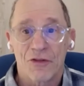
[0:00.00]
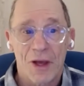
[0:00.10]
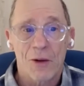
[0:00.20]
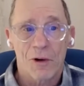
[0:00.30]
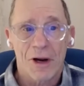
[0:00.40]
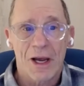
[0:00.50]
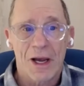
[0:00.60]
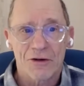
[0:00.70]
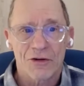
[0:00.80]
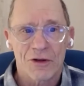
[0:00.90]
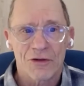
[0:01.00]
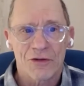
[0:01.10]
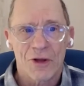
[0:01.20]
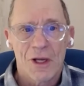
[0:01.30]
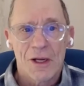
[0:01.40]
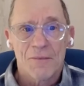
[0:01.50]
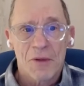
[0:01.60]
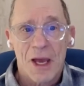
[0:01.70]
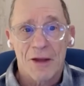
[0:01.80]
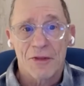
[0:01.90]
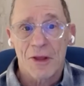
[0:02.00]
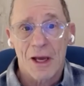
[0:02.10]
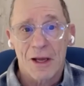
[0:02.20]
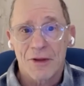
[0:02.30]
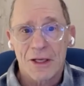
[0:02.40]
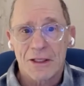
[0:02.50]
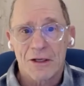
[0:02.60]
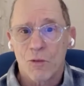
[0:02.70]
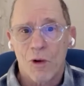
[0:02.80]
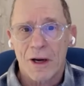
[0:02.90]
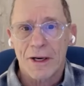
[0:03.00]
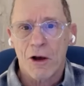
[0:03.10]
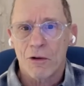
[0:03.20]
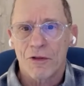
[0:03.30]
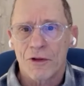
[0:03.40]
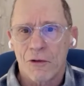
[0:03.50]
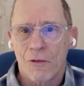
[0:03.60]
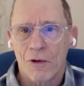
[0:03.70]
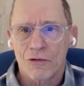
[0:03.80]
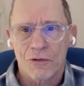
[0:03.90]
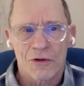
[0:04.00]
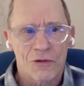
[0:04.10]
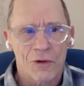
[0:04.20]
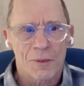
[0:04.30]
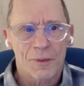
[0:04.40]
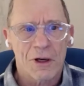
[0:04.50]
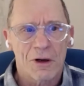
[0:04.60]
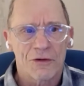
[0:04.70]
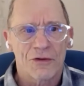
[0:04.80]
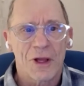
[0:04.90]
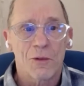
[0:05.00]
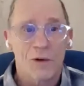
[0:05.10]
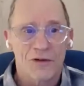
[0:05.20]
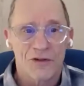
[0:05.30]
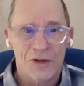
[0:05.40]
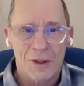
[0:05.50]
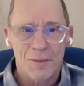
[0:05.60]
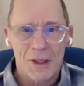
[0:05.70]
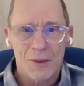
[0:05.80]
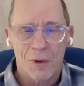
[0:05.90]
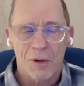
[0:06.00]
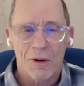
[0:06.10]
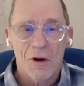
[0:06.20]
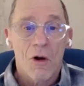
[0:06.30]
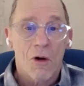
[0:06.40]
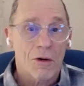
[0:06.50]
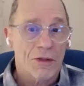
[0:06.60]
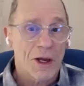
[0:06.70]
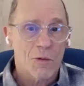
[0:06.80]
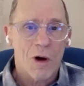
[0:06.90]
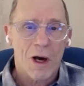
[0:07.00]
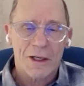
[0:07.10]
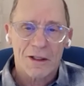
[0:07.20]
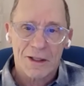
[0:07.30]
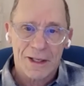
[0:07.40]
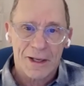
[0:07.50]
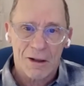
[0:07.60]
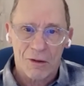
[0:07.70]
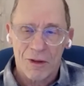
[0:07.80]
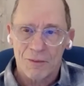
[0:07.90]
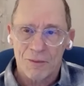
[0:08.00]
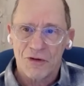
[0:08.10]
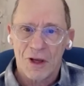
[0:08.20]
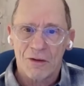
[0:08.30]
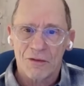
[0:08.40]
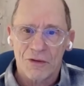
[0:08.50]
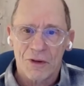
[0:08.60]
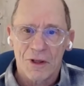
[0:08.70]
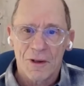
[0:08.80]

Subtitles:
They were anxious and they didn't want to go to the grocery store because they would see people, or they wanted to kill themselves,